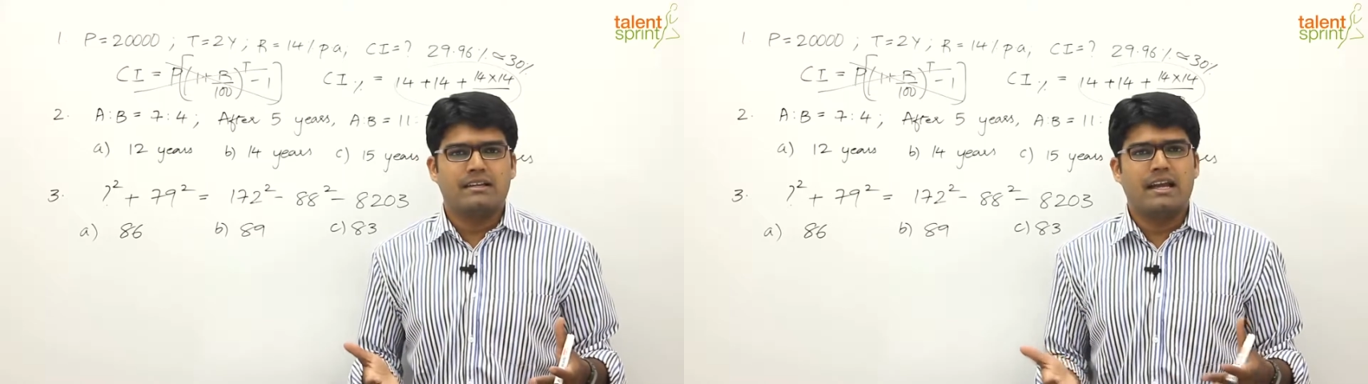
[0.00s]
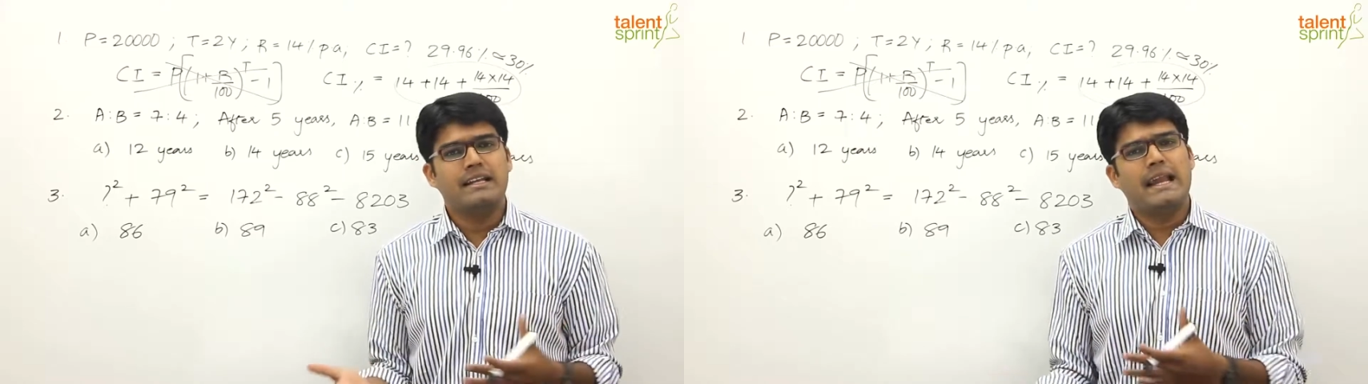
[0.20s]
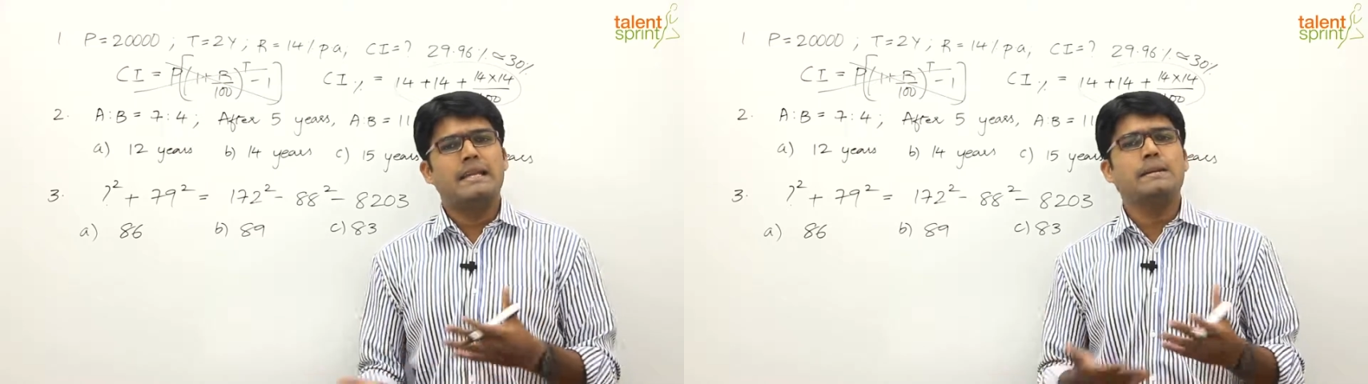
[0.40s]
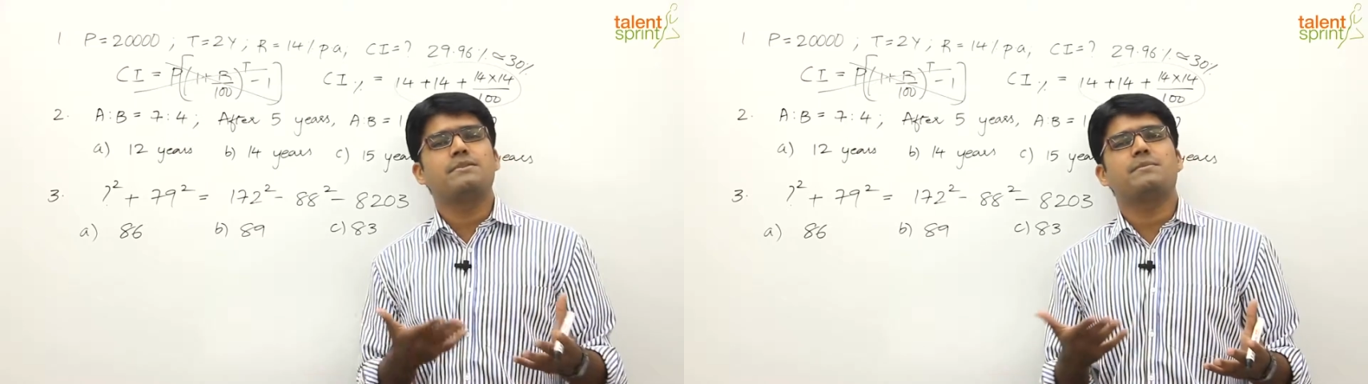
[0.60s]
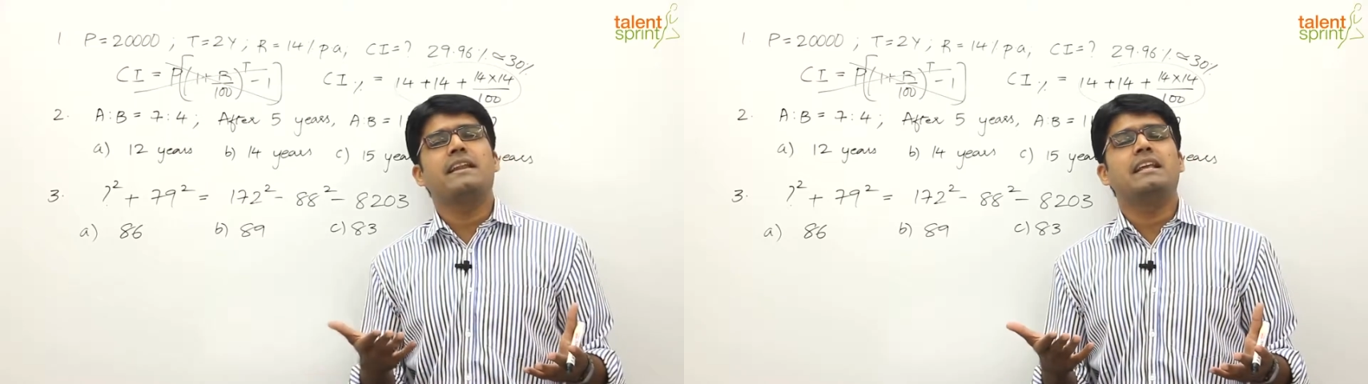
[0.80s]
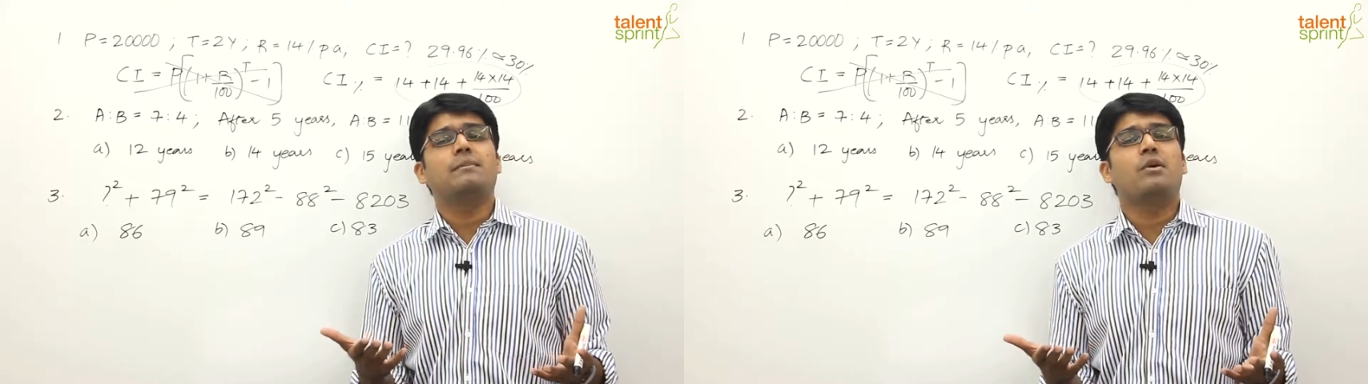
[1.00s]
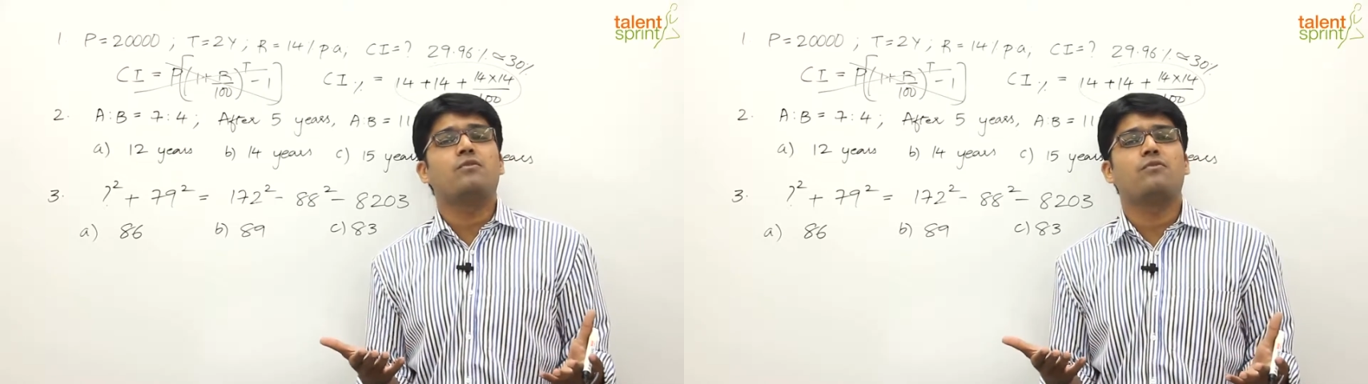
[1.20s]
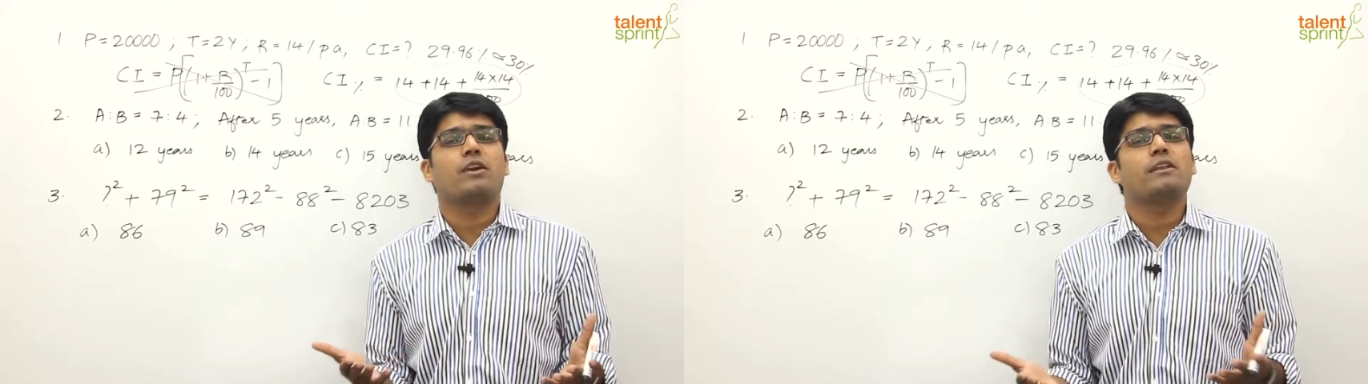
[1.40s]
and end up spending
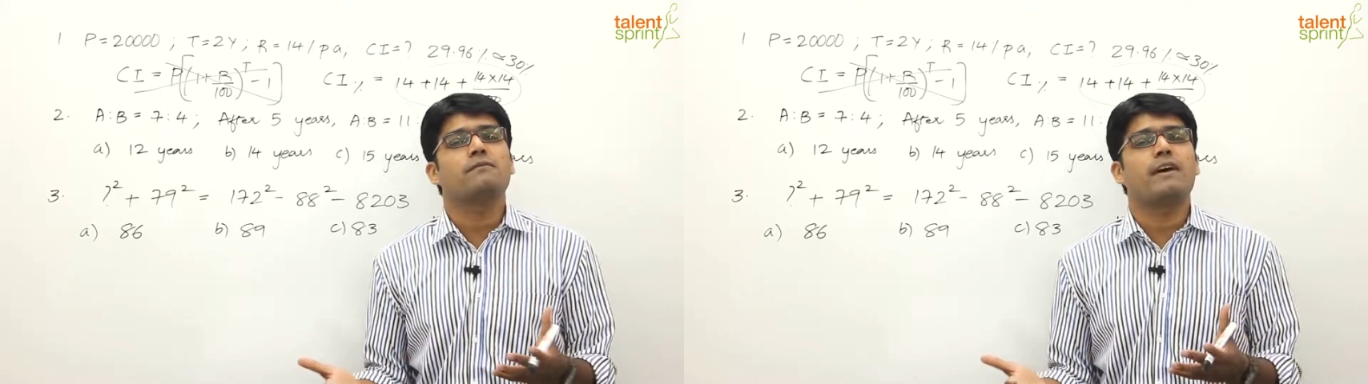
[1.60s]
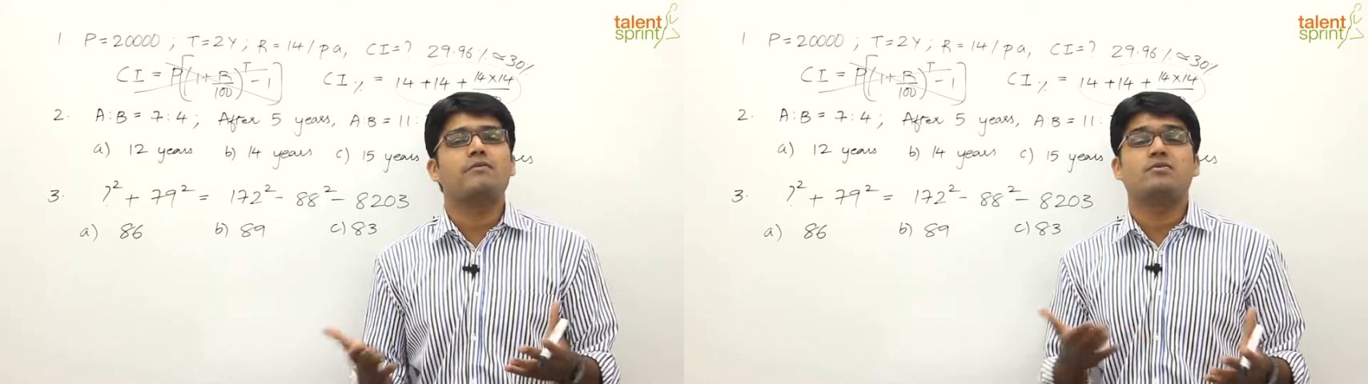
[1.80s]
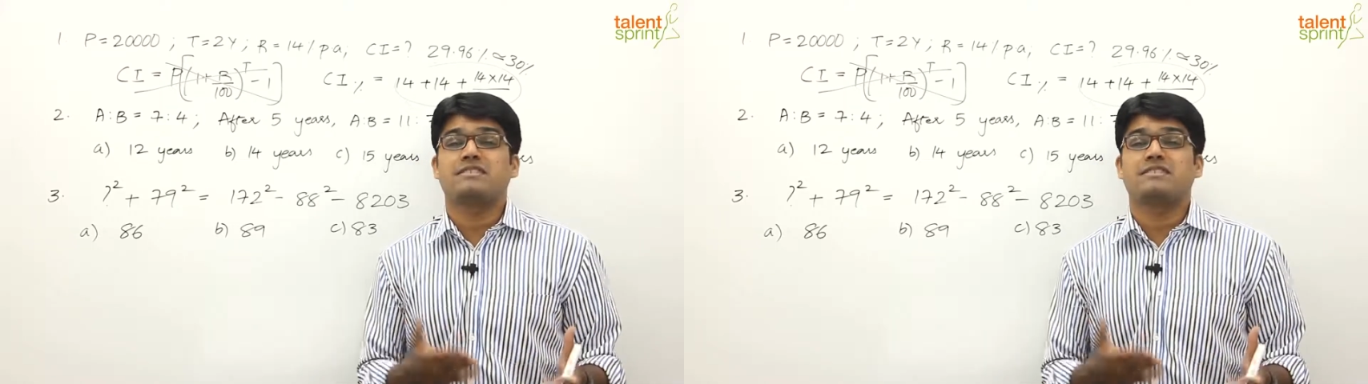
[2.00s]
about 45 to